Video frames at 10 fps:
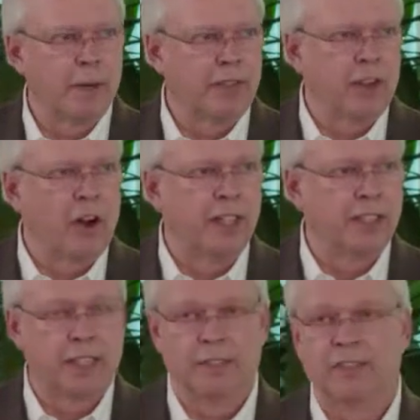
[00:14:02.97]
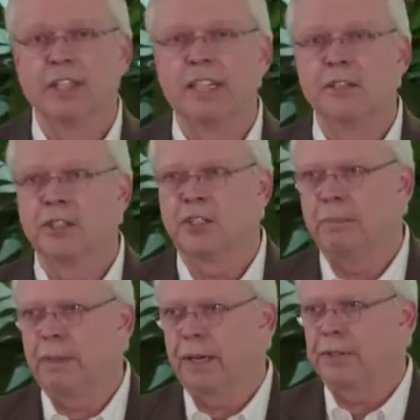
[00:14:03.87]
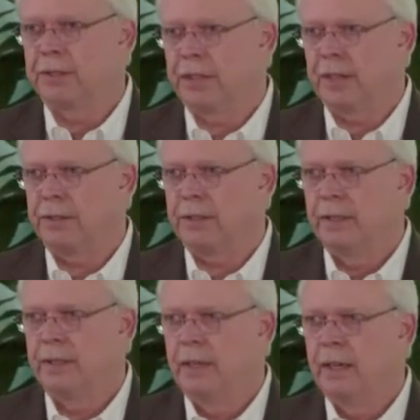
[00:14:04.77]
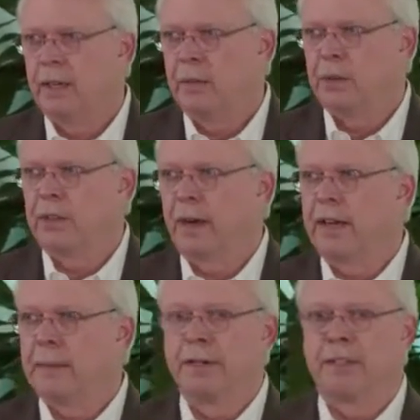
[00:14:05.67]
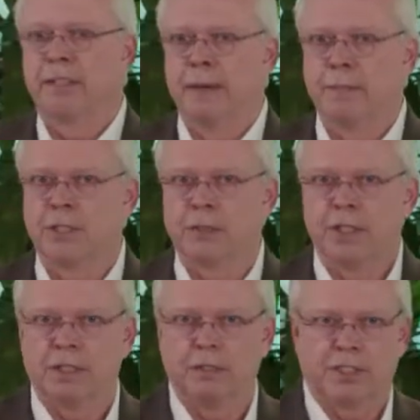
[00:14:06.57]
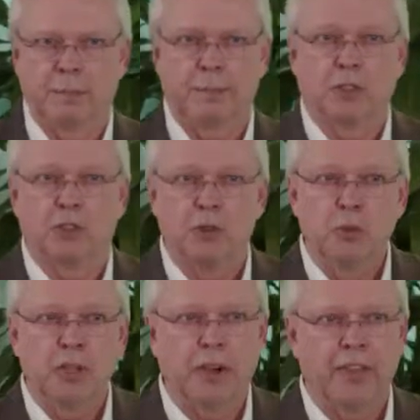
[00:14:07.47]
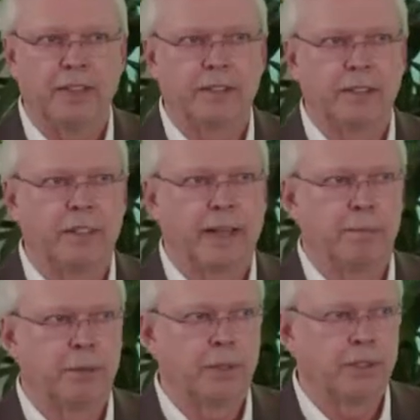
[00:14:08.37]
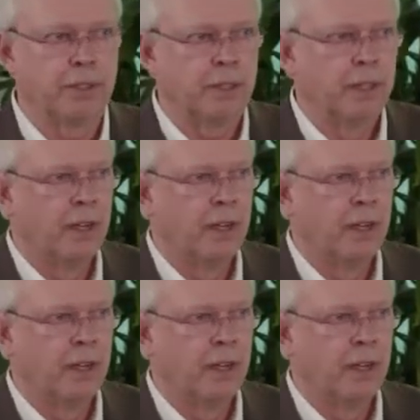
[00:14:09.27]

about the onset of a leadership exercise. We're talking about the demonstration of something truly authentic to that person,